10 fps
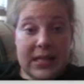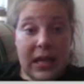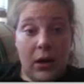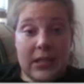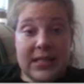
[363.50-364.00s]

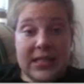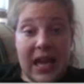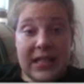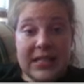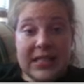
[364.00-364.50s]
carried
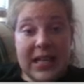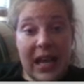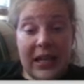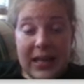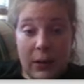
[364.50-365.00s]
signs
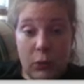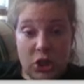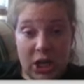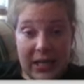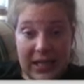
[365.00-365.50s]
saying they were
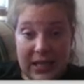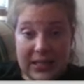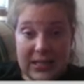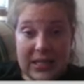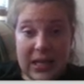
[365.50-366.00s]

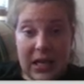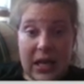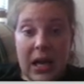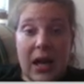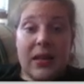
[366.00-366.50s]
Chinese.
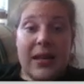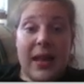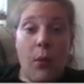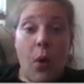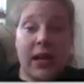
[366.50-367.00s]

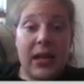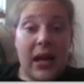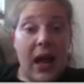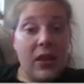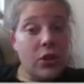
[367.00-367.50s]
They wanted
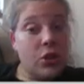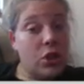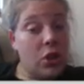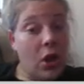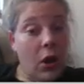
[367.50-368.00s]
others
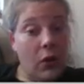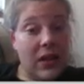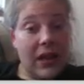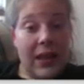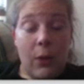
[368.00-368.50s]
to know
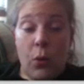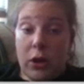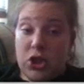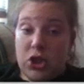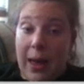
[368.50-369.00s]
that they
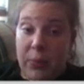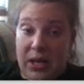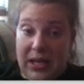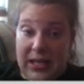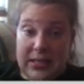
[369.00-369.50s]
weren't
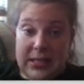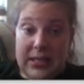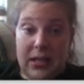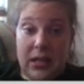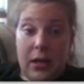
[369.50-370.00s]

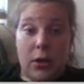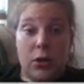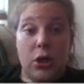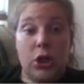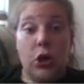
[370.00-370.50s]
Japanese.
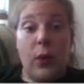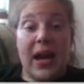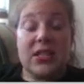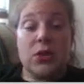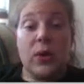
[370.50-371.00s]
The
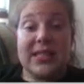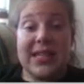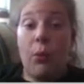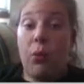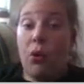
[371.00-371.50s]
U.S. was
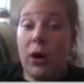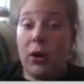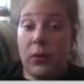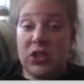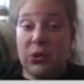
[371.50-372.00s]
at war
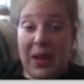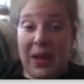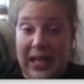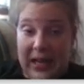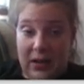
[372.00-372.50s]
with
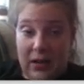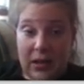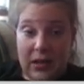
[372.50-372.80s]
Japan.